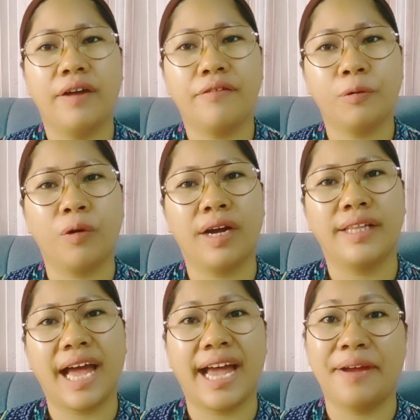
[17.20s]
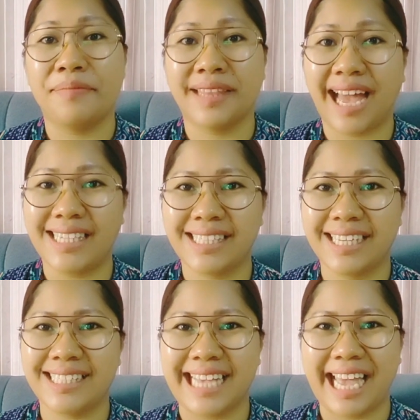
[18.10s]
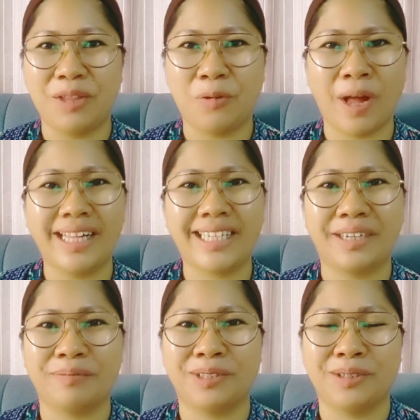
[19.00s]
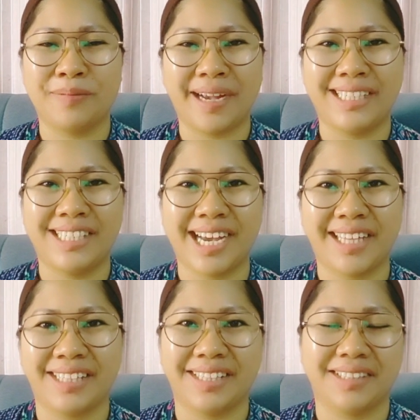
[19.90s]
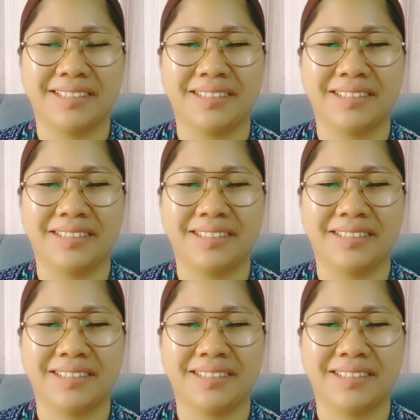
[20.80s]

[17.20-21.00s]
everyone, I'm Naciz and welcome to my channel.